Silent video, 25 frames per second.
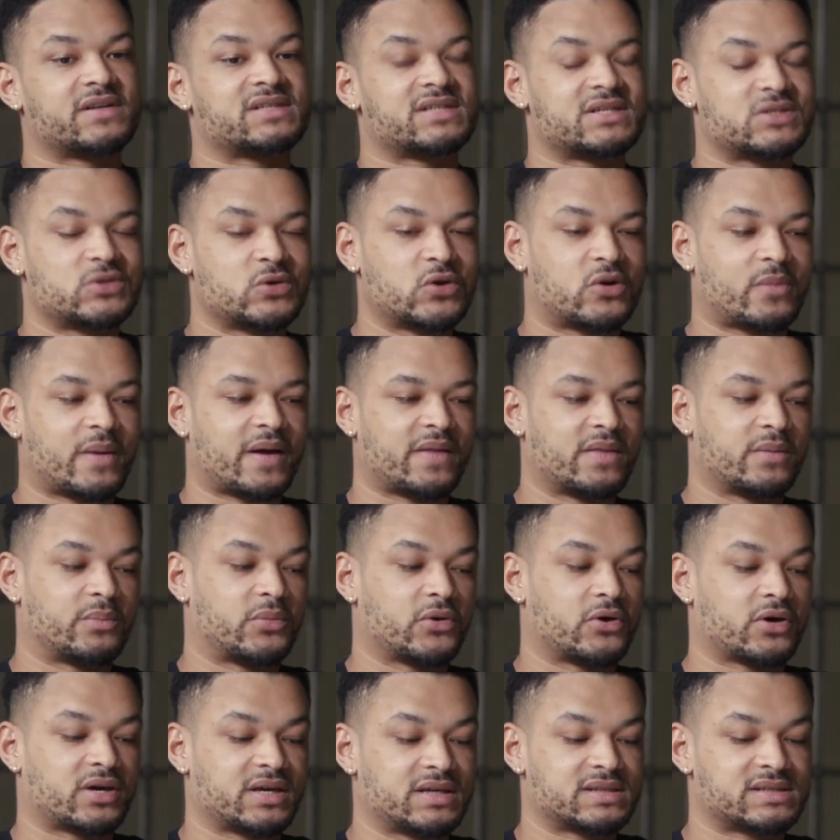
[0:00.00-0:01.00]
as I talk about in the
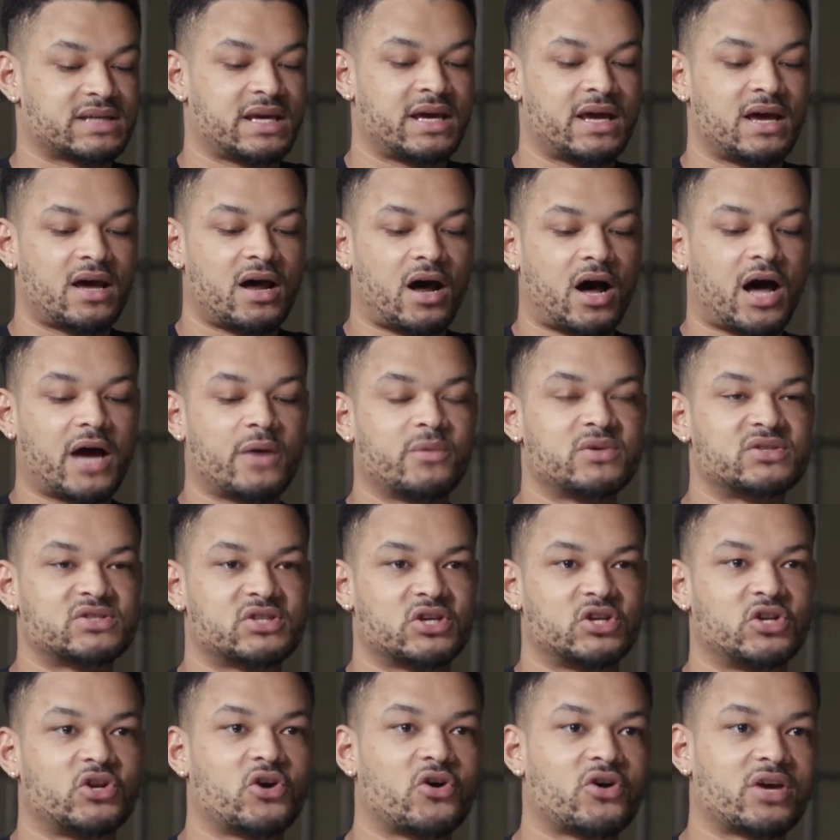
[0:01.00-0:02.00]
book, is I was
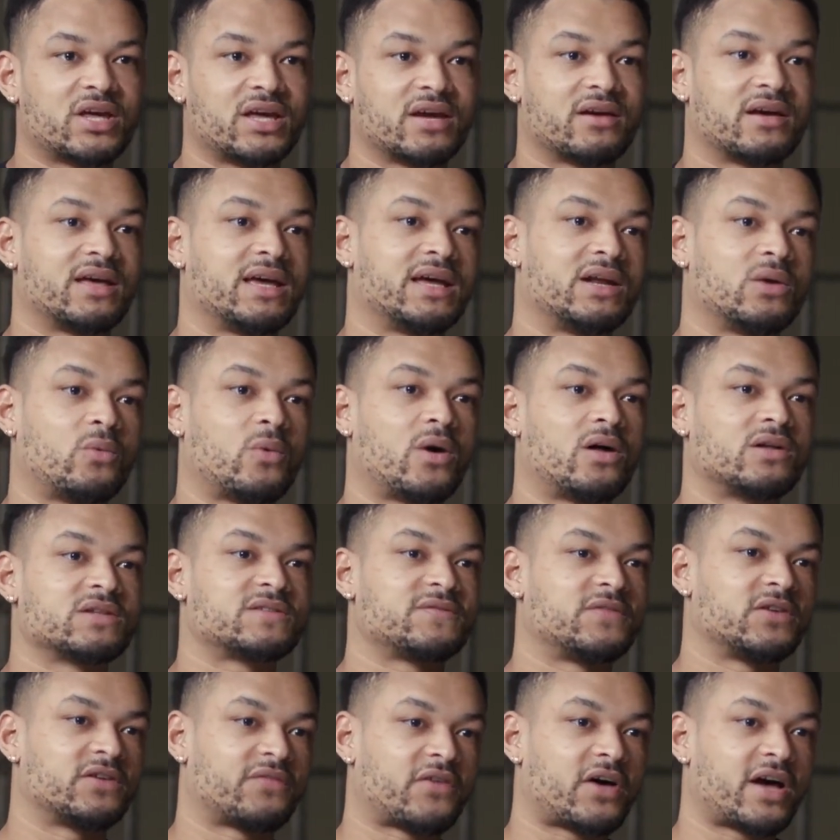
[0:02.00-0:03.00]
the Nokia in a world
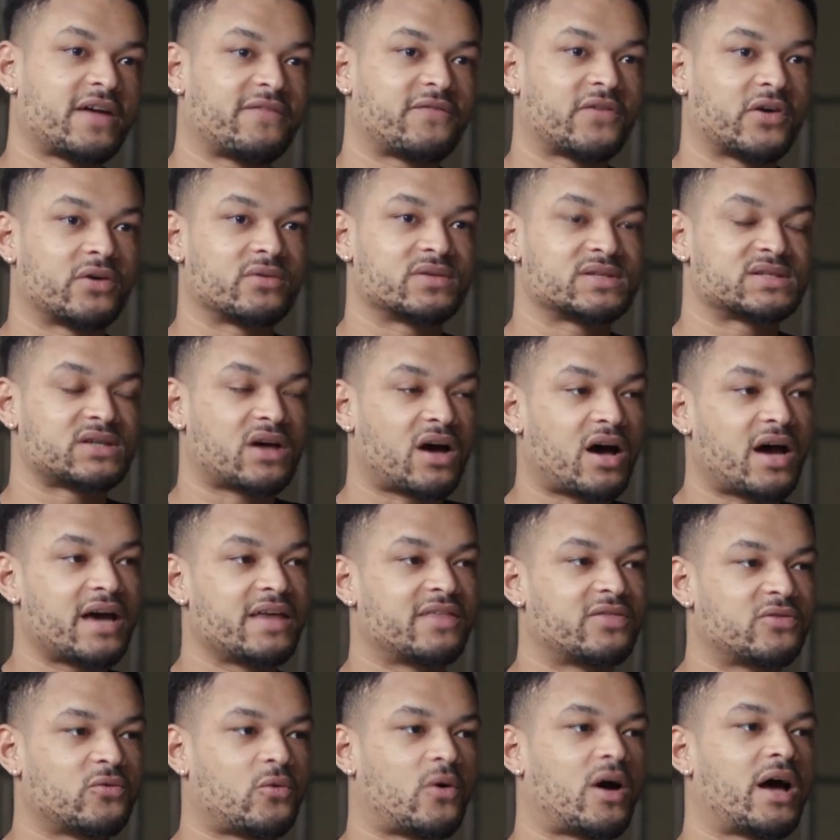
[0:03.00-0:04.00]
full of iPhones. So I
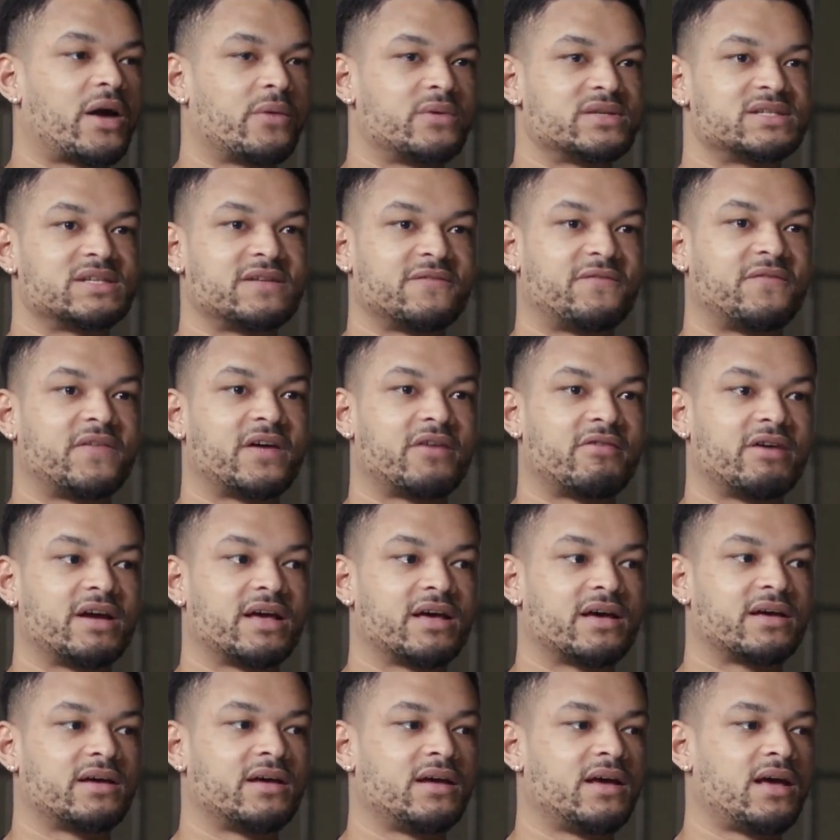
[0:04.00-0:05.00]
thought I was
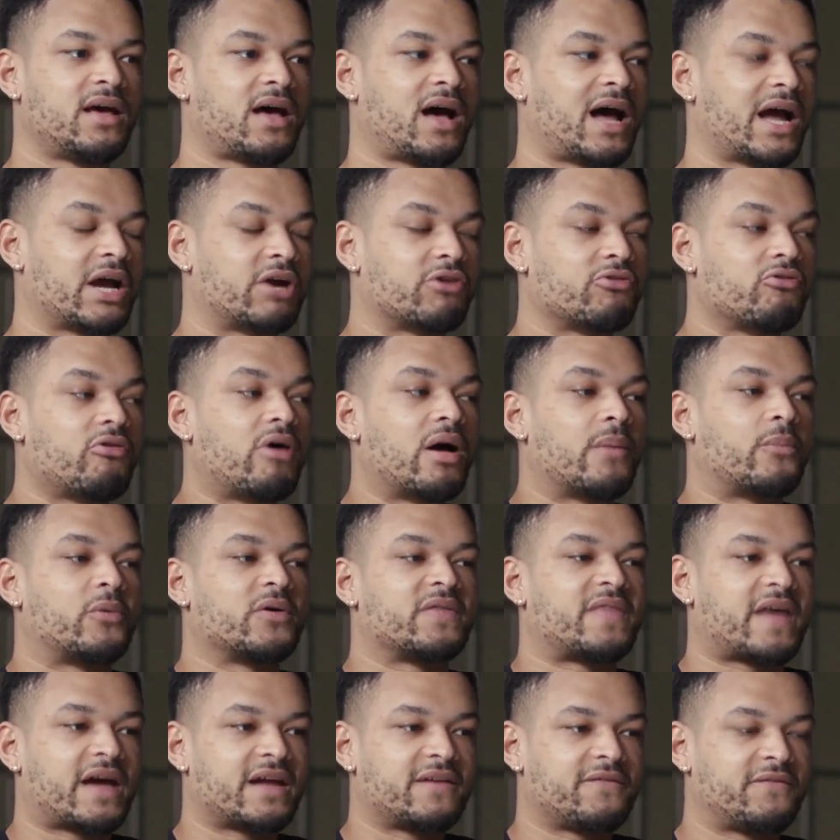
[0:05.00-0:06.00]
inferior. I grew up
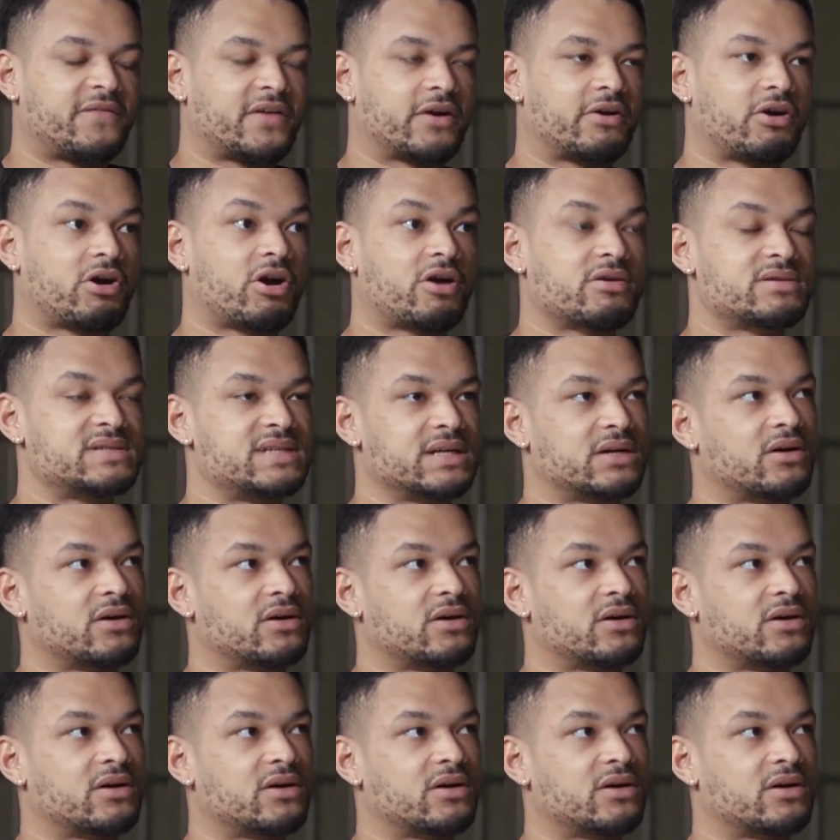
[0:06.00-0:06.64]
with that inferiority